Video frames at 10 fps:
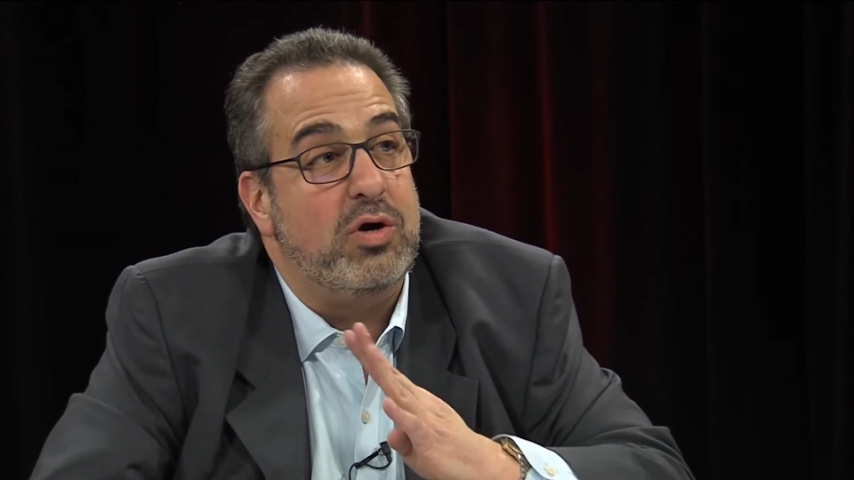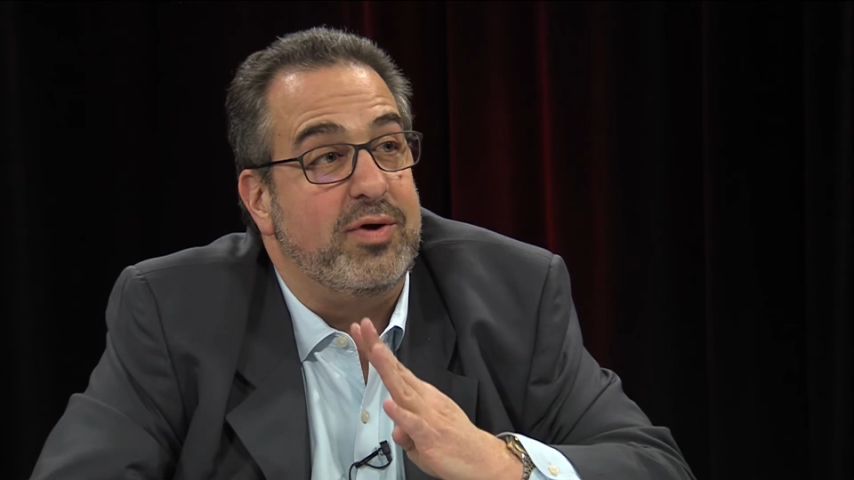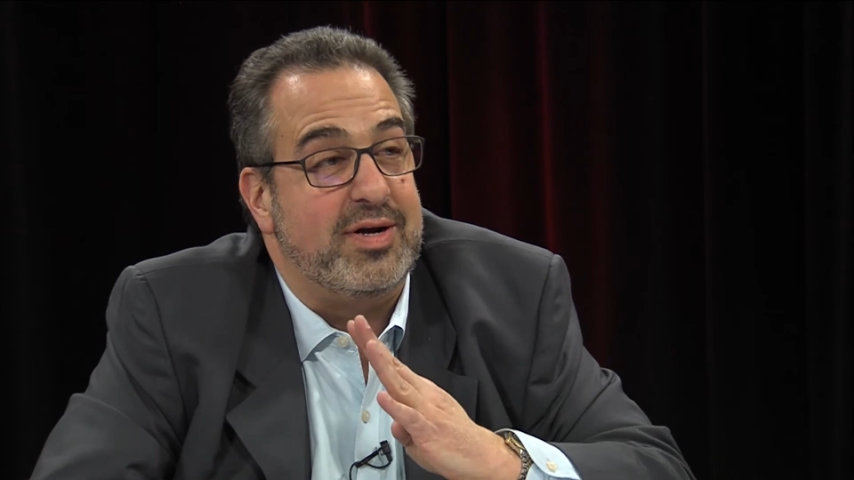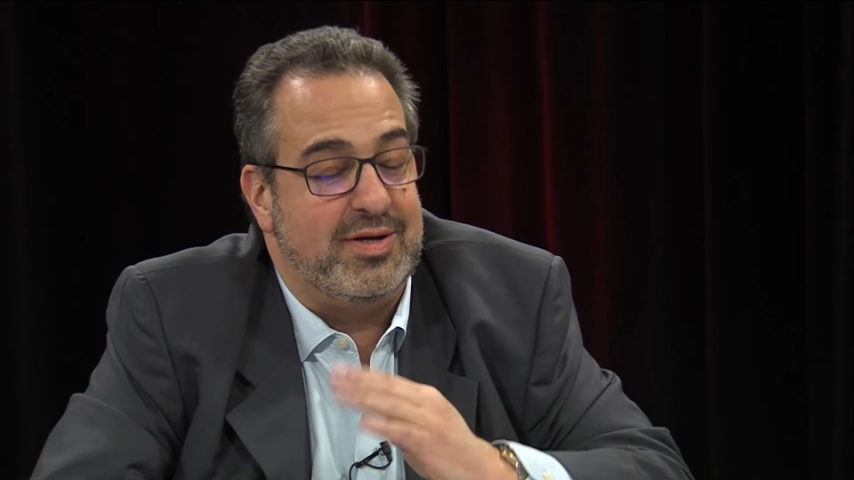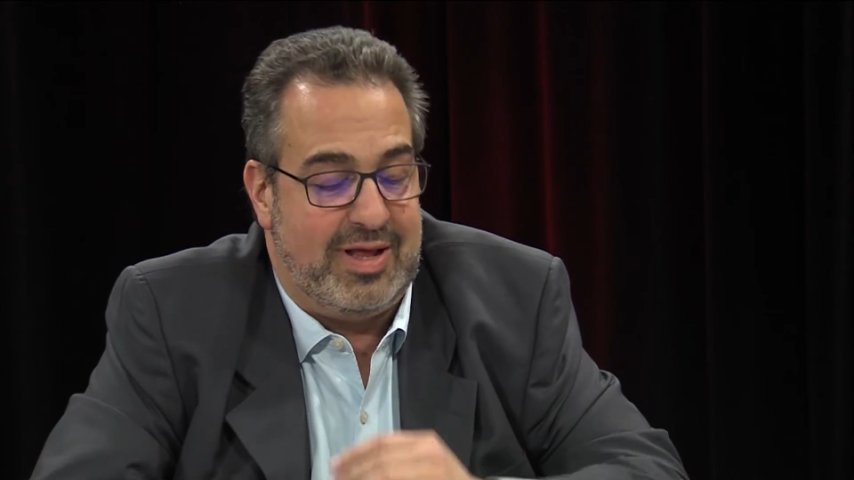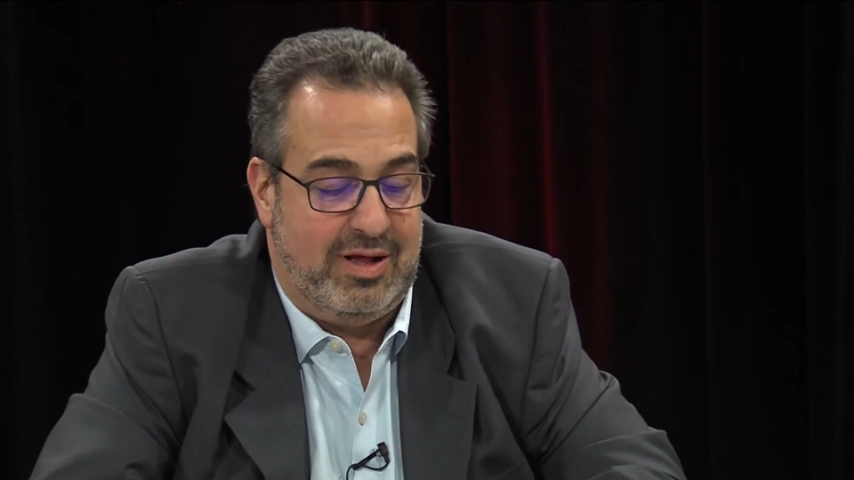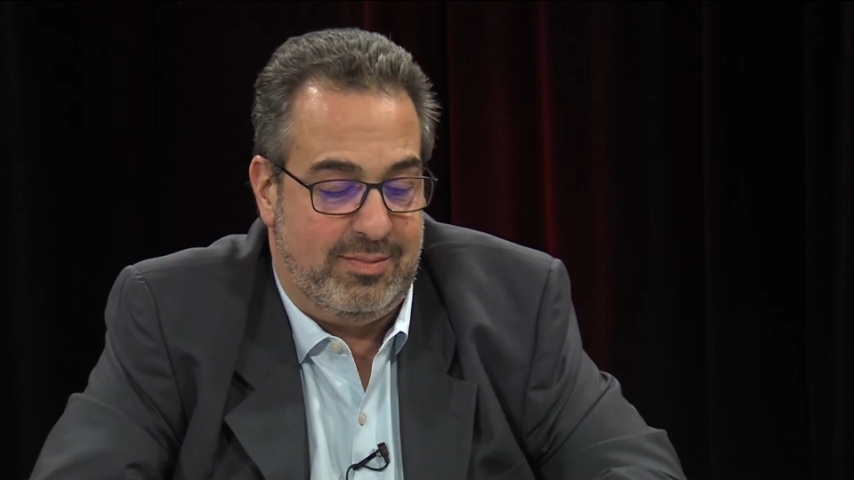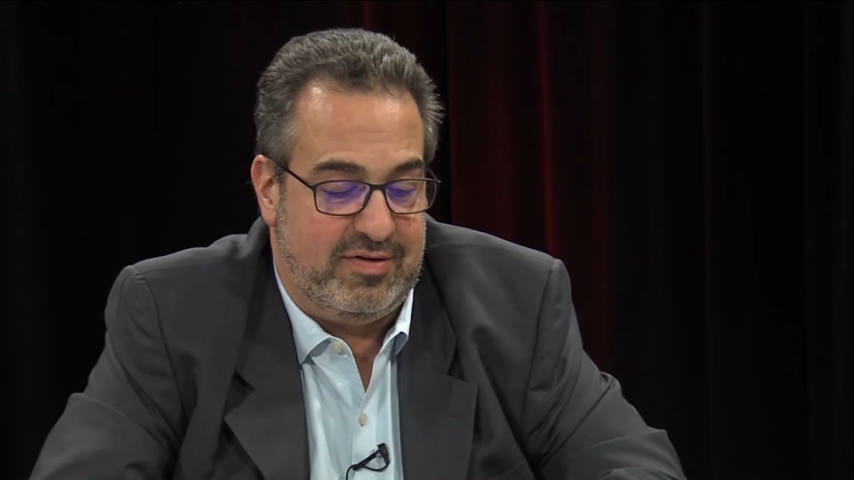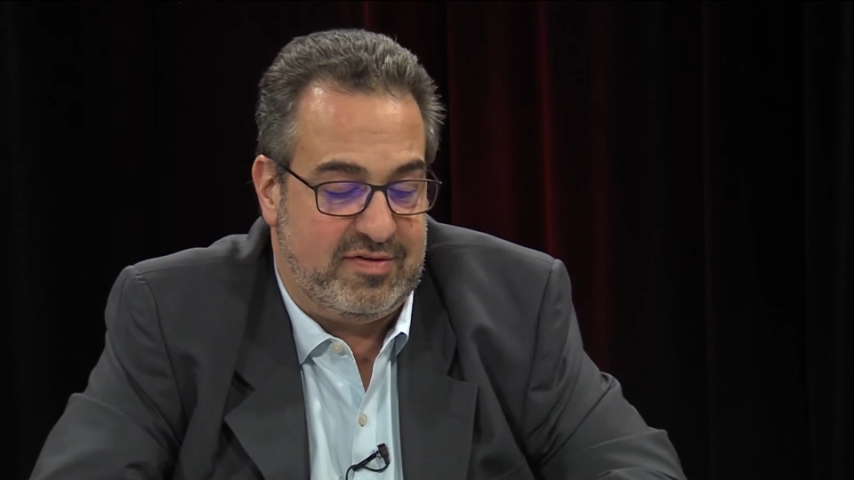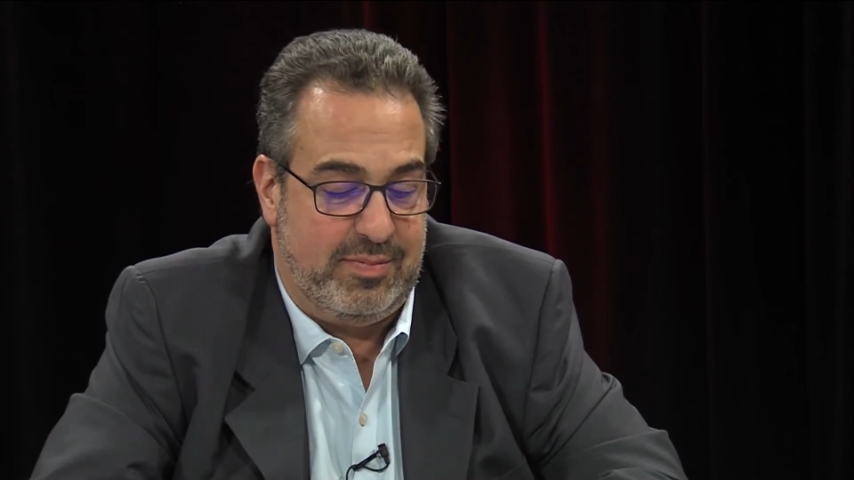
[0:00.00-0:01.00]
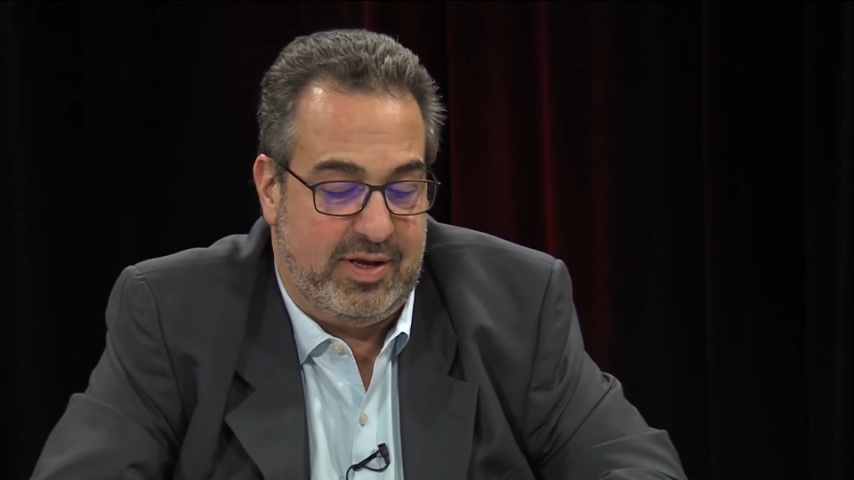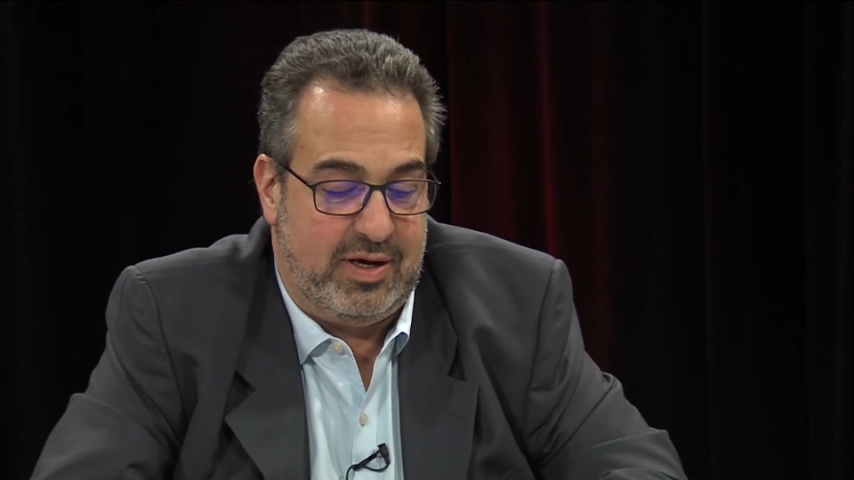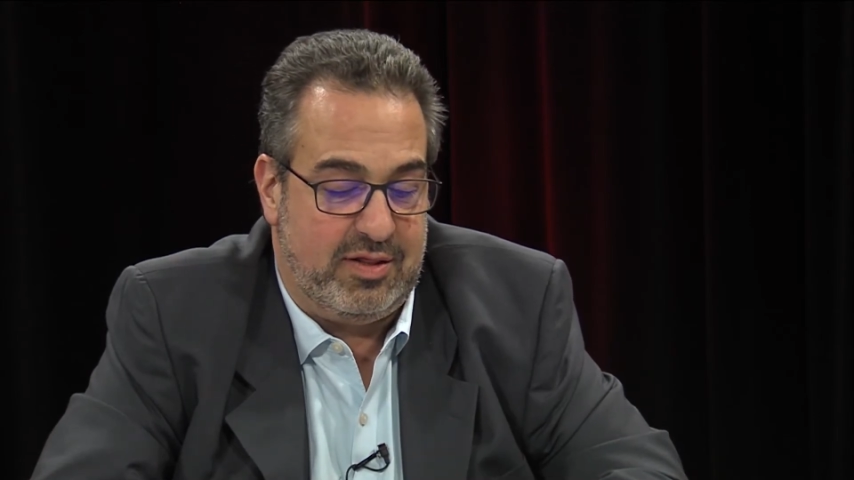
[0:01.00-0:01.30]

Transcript: critical elements to being